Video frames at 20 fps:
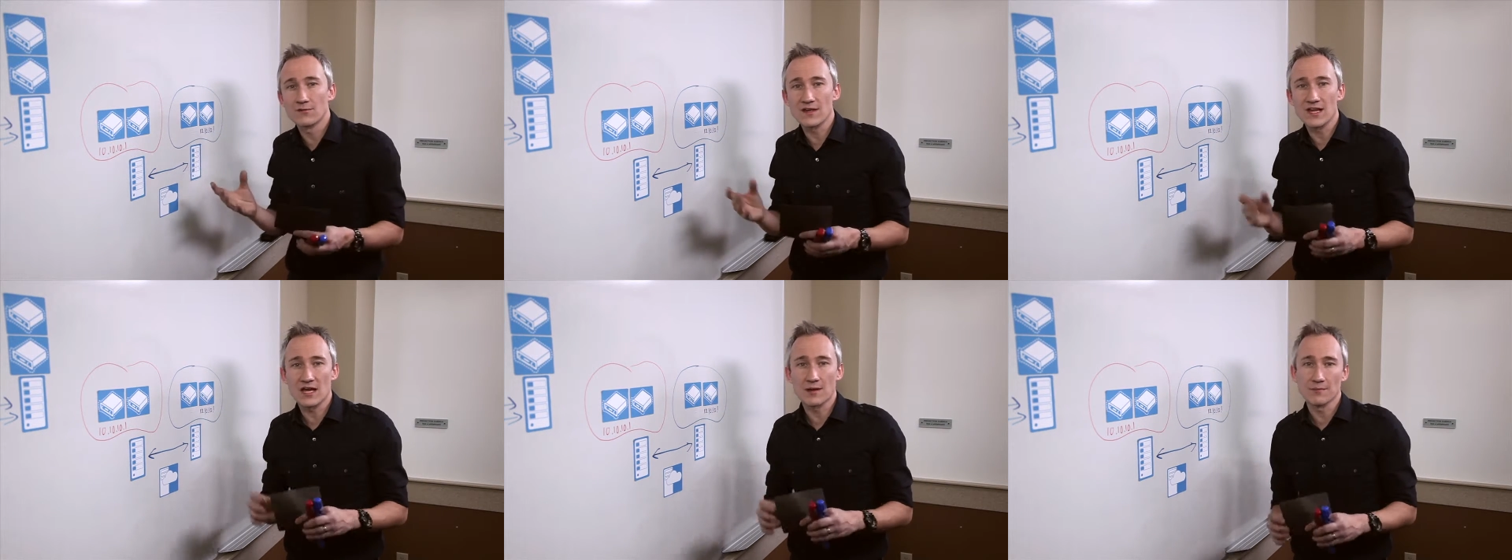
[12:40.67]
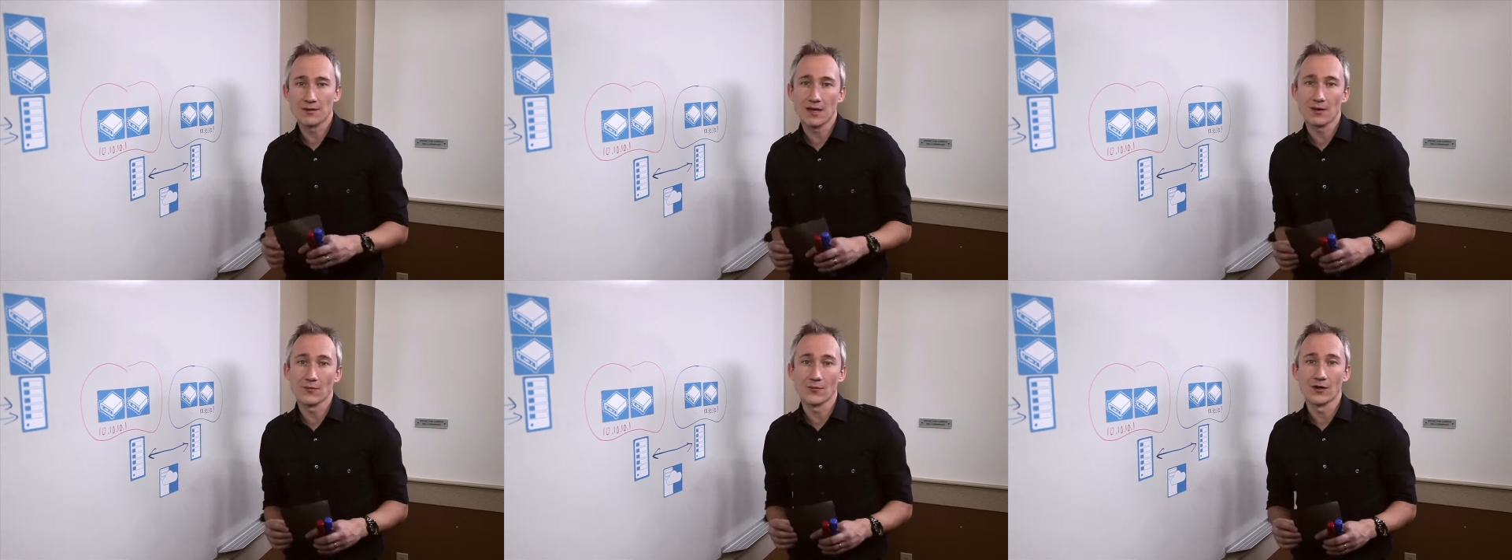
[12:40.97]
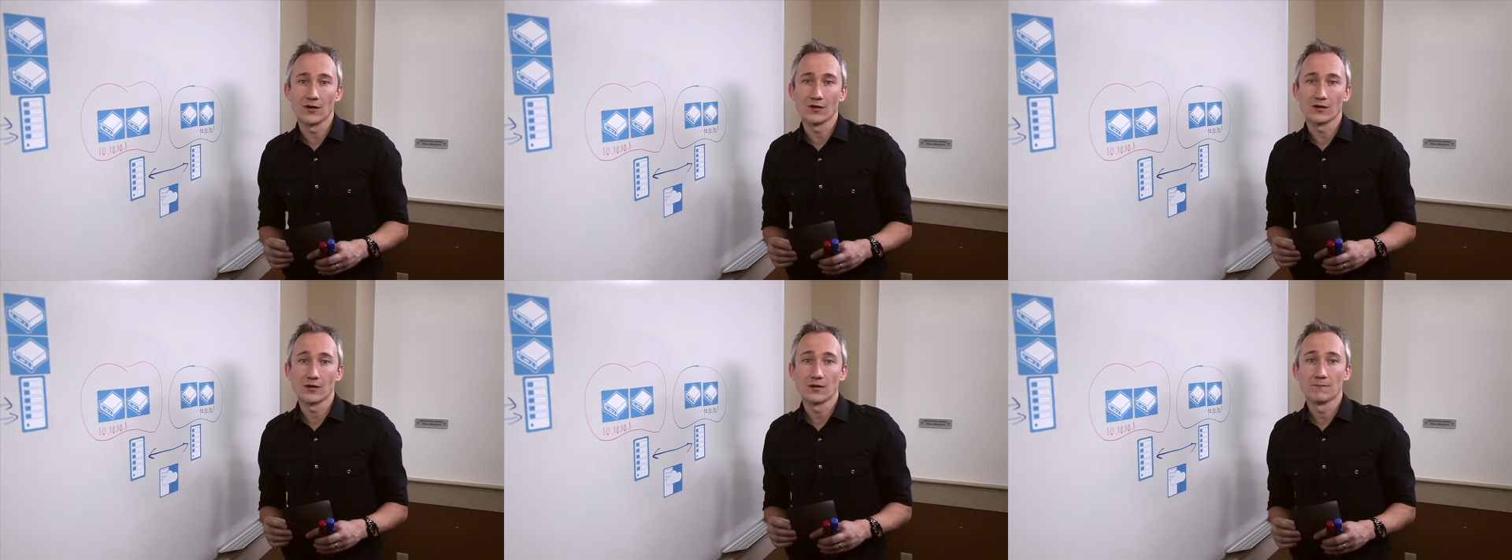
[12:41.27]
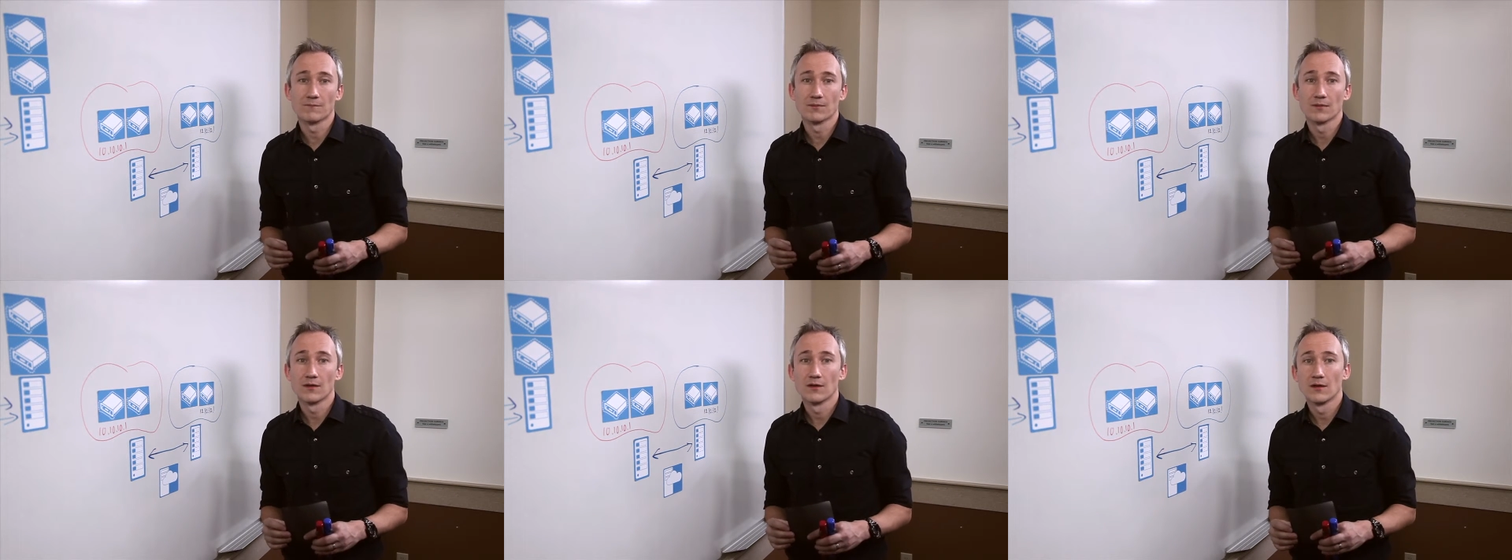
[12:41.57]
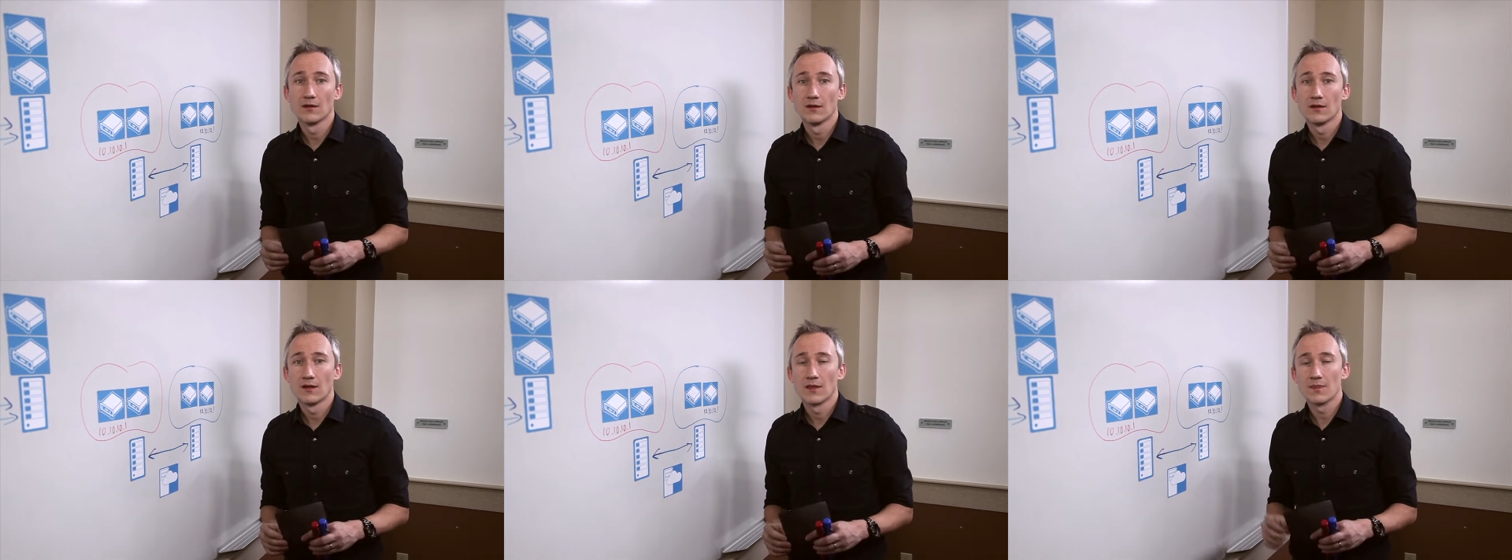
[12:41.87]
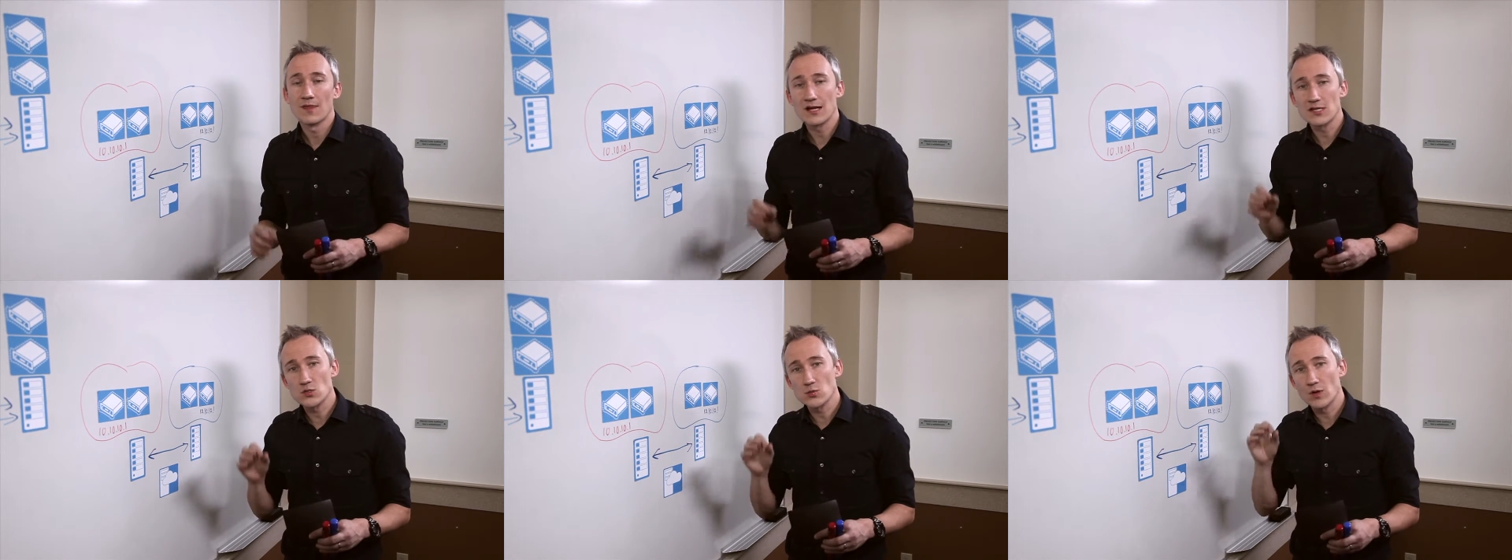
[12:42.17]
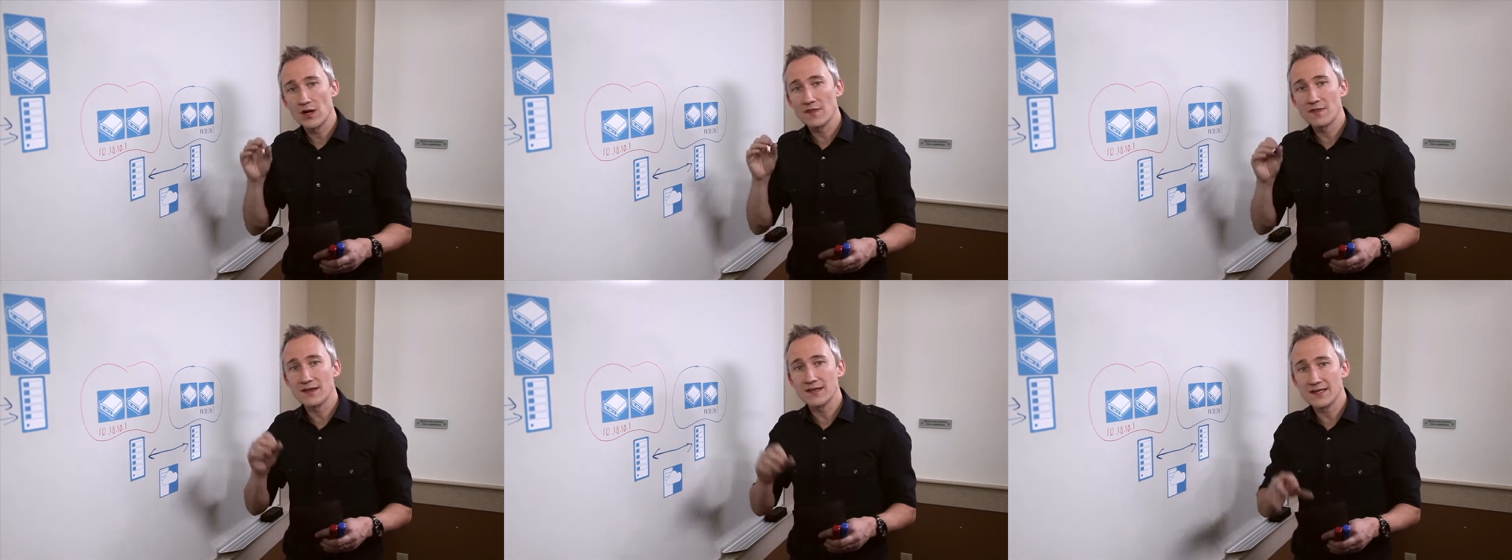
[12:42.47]
a VM network?
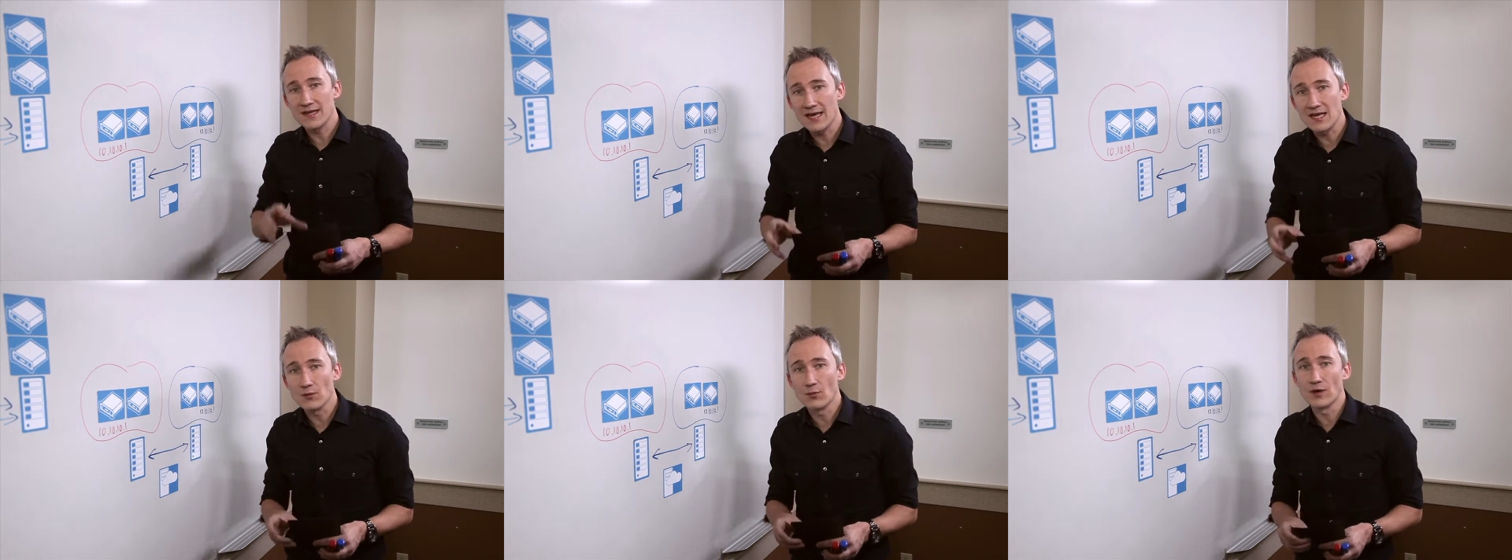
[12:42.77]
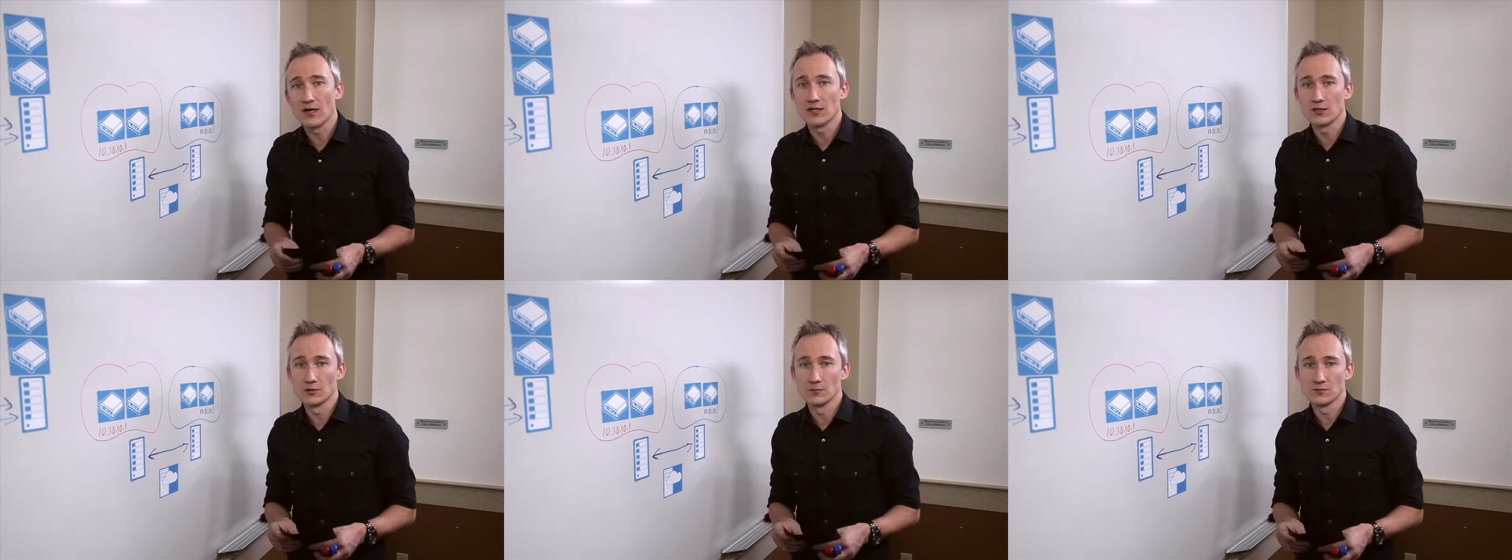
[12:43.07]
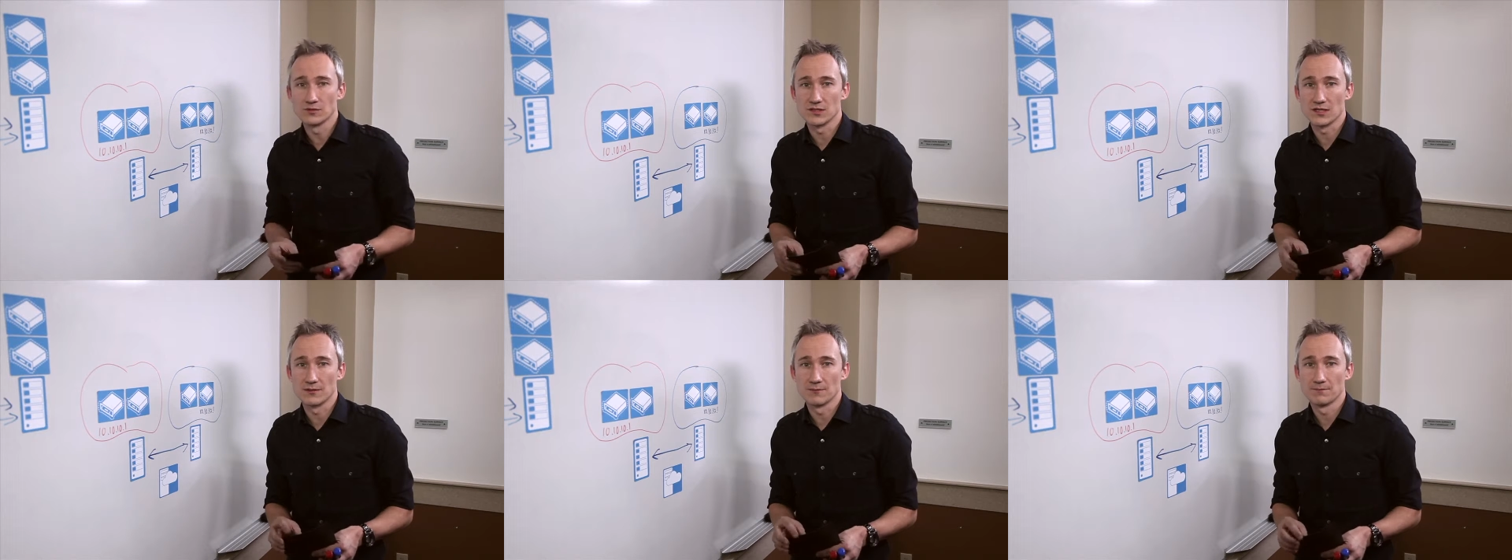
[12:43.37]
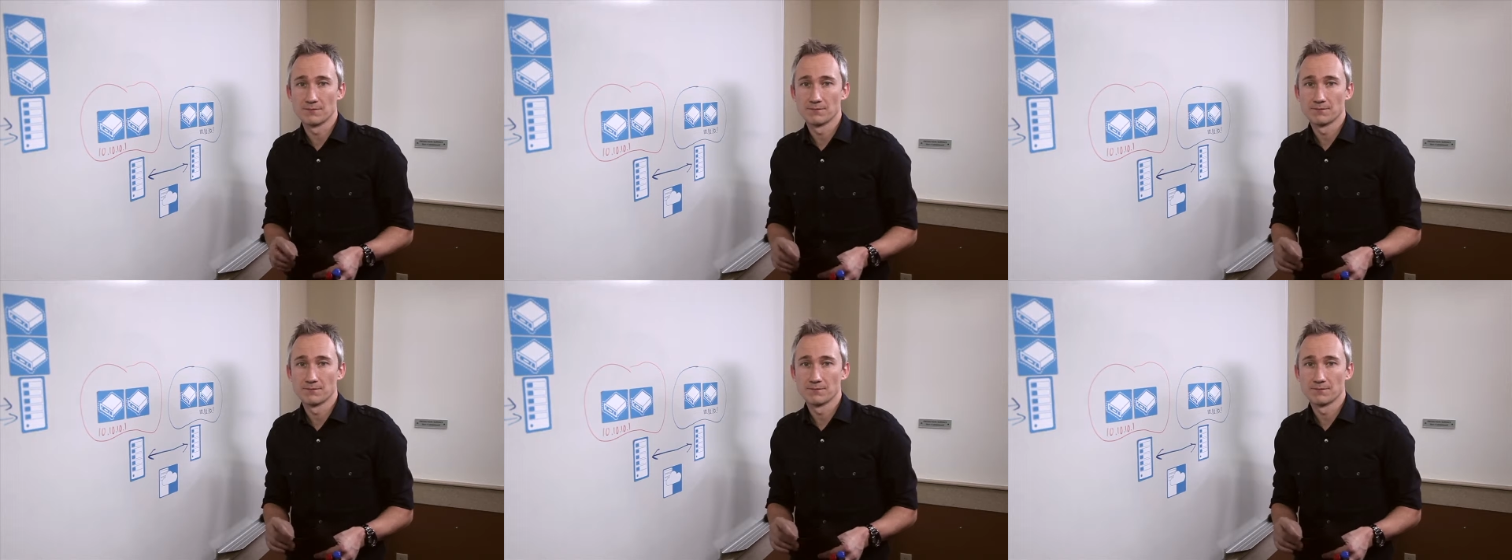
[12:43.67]
That's where the gateway comes in.